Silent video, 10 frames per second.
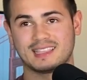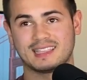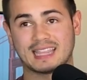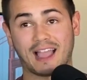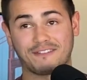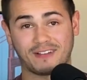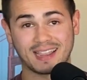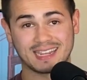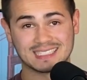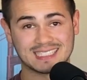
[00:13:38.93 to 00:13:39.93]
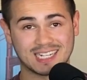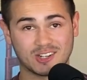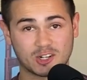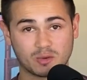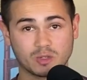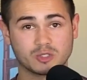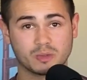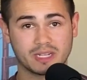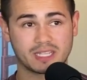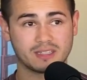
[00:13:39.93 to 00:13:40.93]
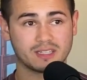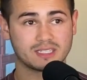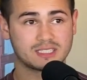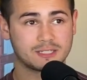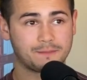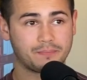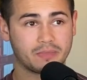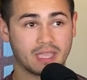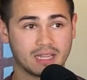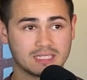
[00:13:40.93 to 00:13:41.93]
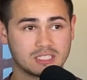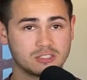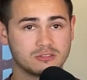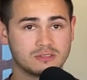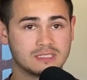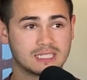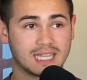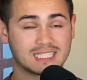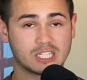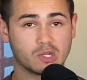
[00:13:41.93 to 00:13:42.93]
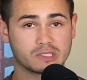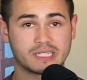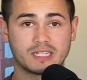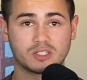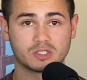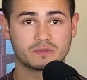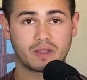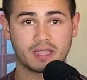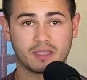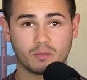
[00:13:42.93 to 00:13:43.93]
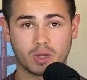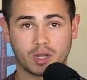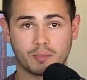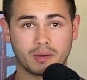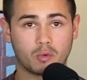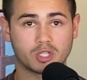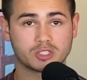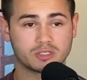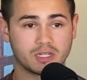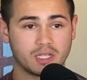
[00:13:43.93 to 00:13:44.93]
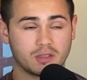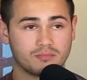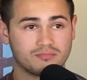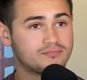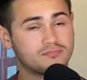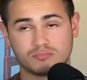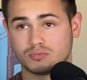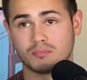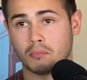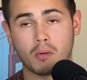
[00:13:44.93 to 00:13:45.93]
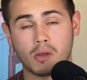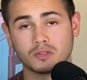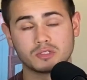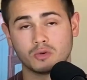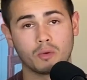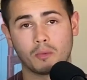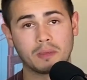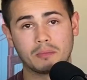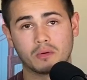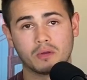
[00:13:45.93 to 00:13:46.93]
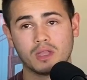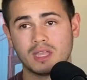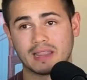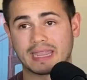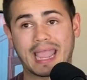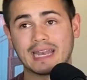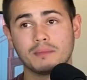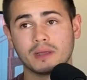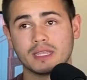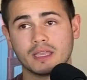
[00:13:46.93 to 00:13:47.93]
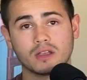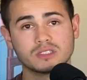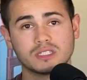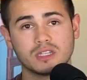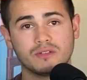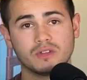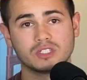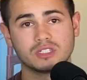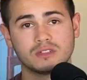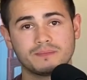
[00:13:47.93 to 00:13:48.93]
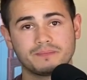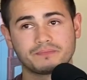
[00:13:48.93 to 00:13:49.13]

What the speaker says: that fight against Dan Hooker was ridiculous. The Elizeu Zaleski dos Santos fight where Benoit Saint Denis, most normal people, like anybody else in the division,